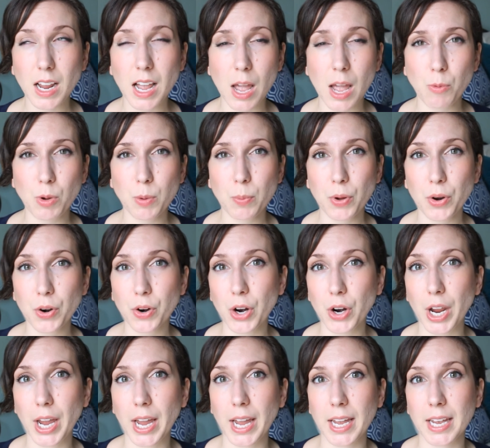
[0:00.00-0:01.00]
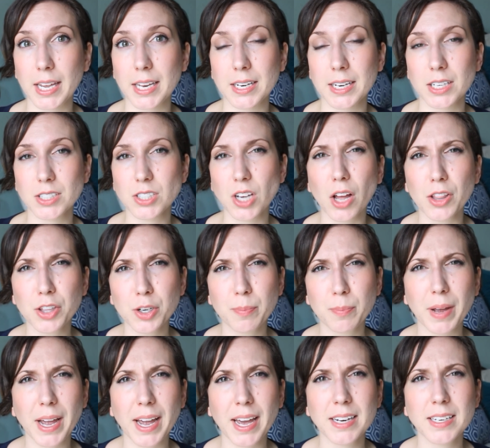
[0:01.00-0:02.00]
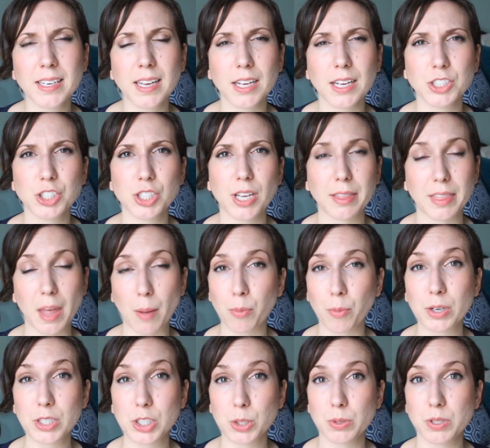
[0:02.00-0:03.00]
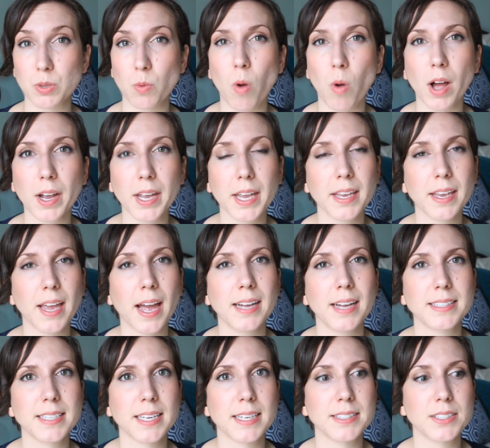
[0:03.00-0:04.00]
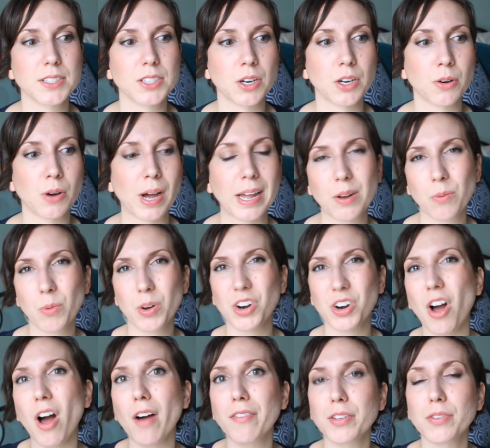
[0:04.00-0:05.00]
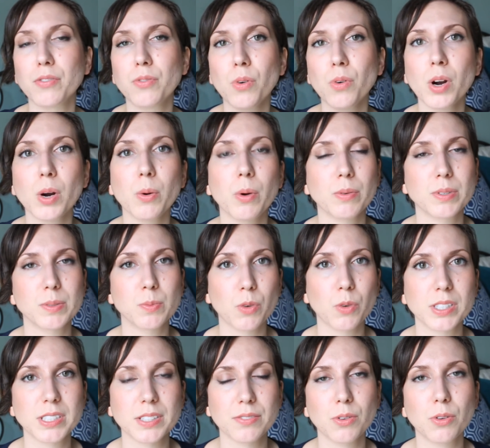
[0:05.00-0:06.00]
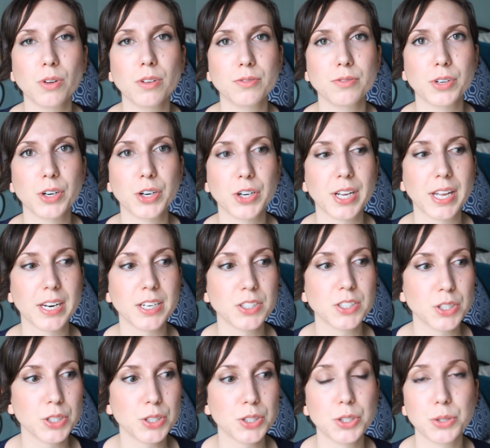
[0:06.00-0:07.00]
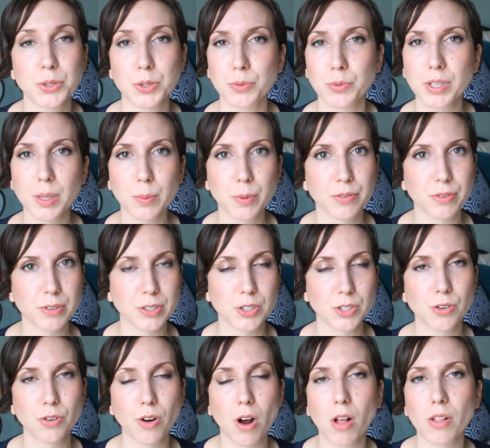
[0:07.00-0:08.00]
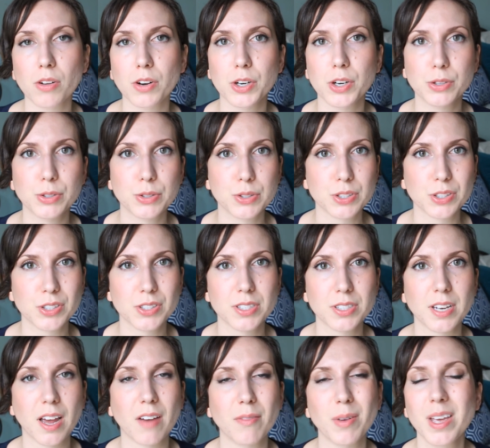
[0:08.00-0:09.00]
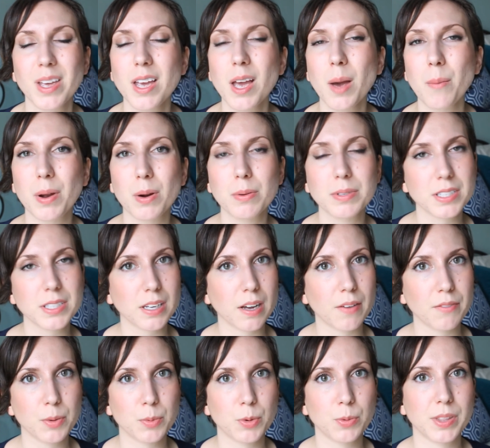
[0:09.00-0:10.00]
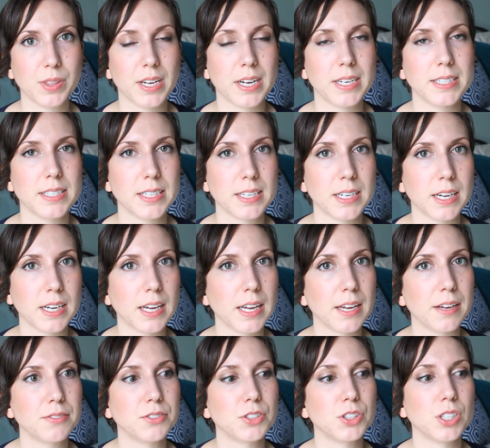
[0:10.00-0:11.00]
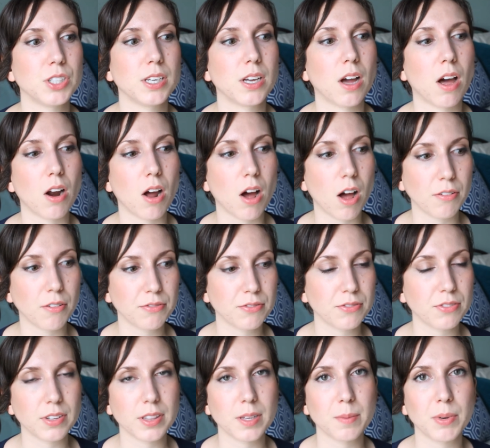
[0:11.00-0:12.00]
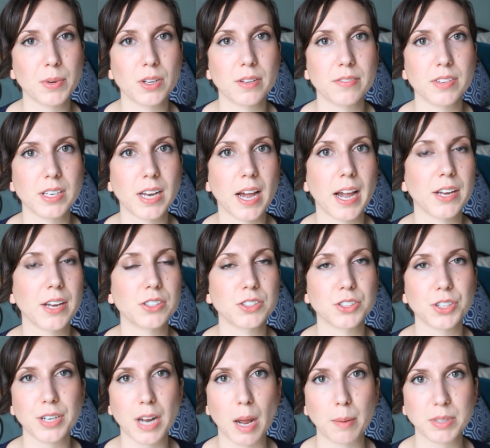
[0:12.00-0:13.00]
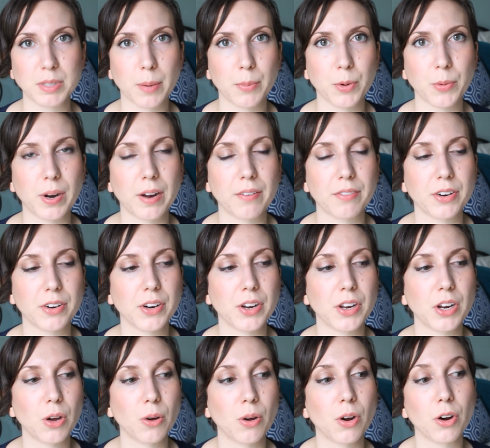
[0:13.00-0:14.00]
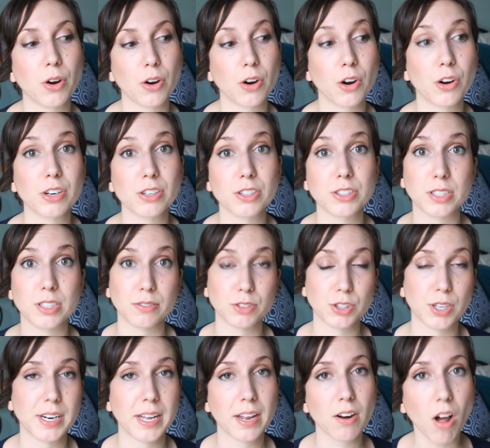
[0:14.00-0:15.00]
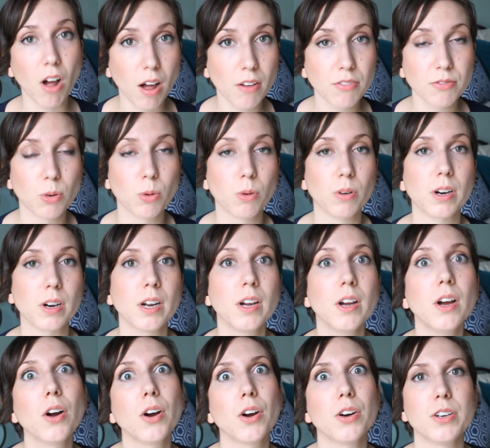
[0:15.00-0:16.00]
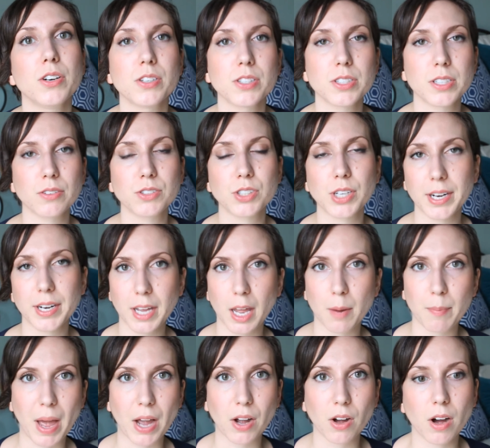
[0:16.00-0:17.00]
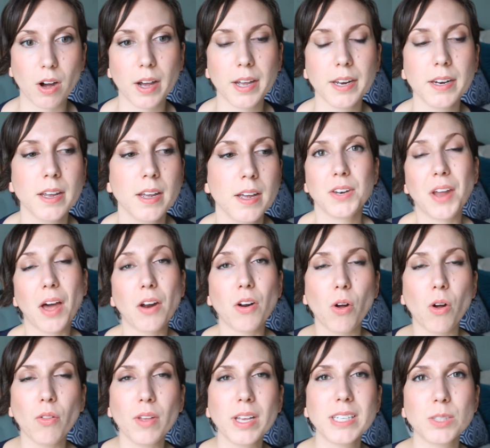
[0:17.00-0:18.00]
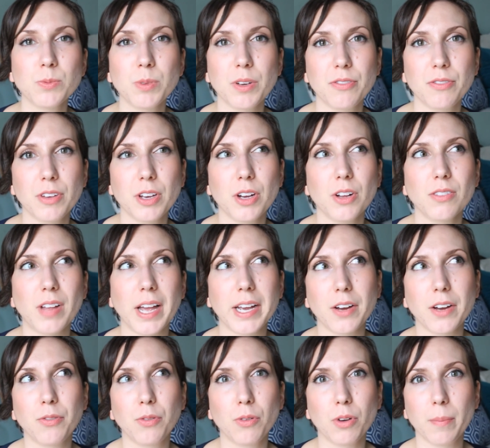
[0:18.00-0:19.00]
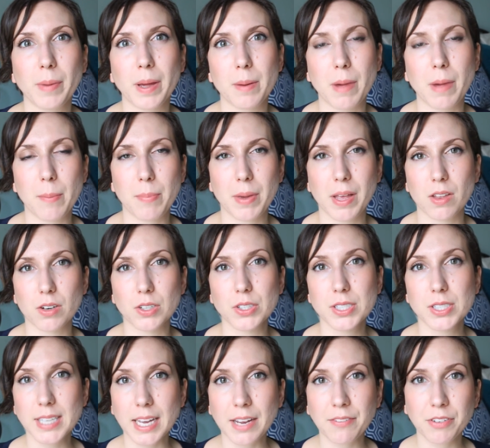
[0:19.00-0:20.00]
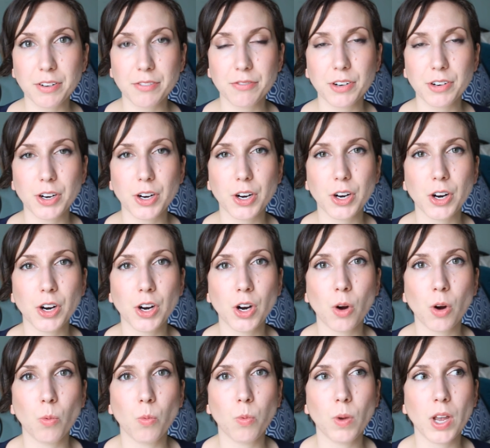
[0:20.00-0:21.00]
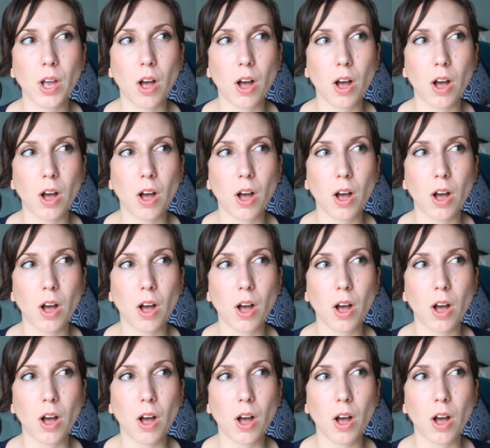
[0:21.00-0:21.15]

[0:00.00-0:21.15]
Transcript: I would put her in a toddler bed because she at that point she wasn't walking yet and so I didn't want it off the floor where it was more difficult for her to get into. She's a really proficient crawler and cruiser and stuff but I wasn't comfortable with the idea if she got off in the middle of the night or during nap time or whatever, you know, her hurting herself trying to get off or hurting herself trying to get back on. Not only did we feel like a floor bed might be a little safer for her, we